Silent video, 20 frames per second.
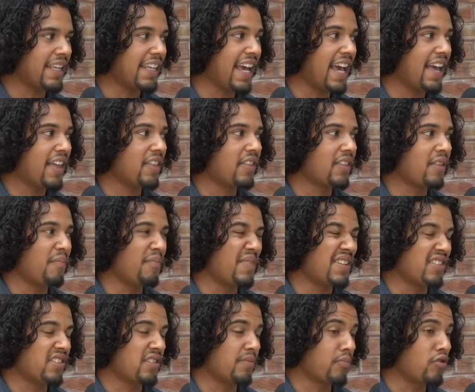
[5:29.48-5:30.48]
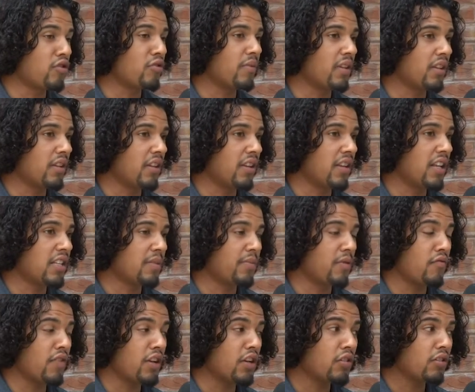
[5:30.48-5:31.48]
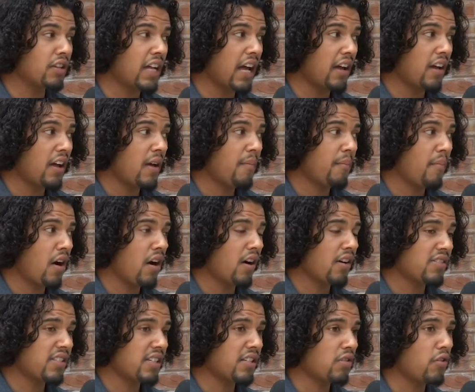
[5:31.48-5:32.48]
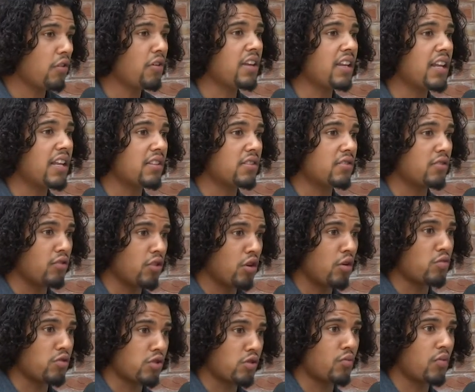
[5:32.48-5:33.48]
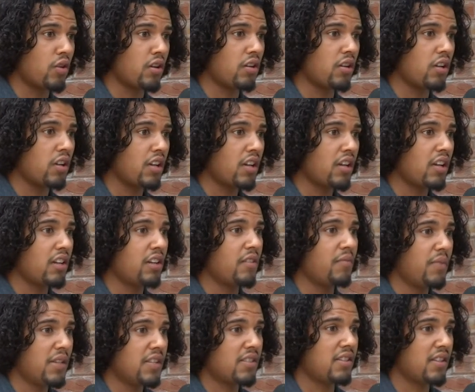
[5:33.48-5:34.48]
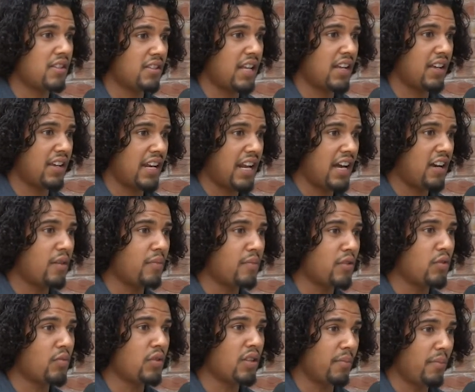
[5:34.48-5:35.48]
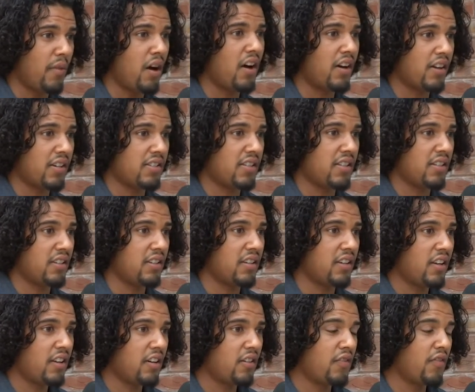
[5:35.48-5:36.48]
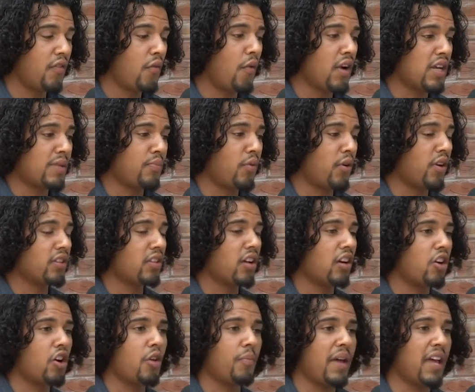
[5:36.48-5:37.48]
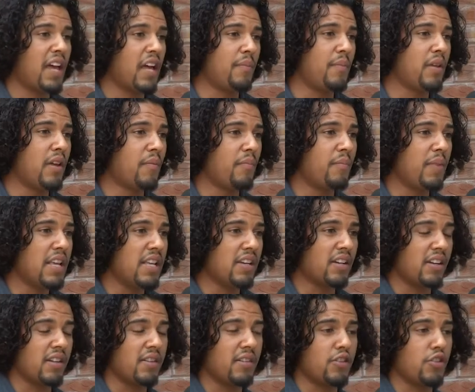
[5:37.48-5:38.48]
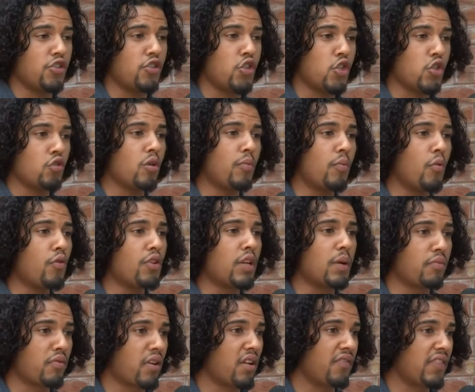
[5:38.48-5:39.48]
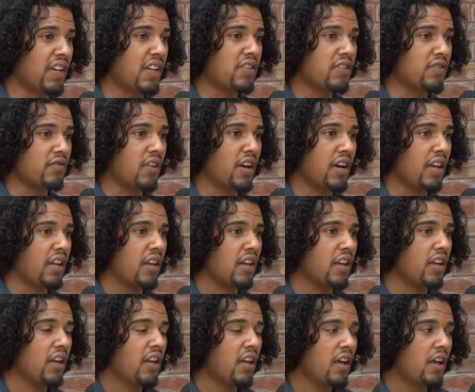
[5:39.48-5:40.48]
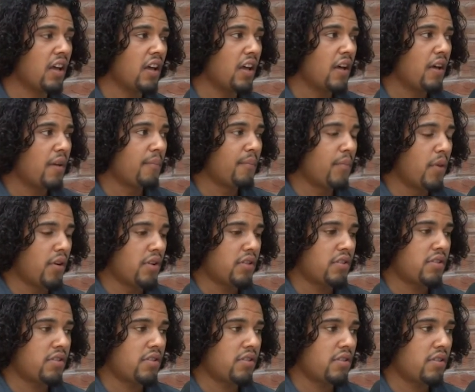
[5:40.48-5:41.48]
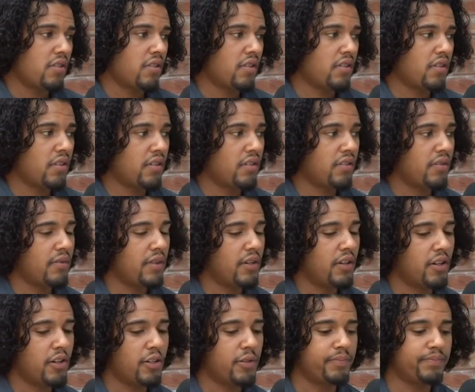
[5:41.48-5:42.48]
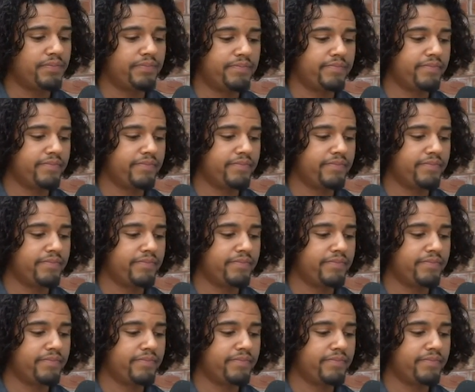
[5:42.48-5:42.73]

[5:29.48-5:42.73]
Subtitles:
get the business booming. You need to be really good at marketing, or you need to know someone in the business that can help you with the marketing. Otherwise, Booking.com, Airbnb, gonna chew up all your profits, right? True. But, you know,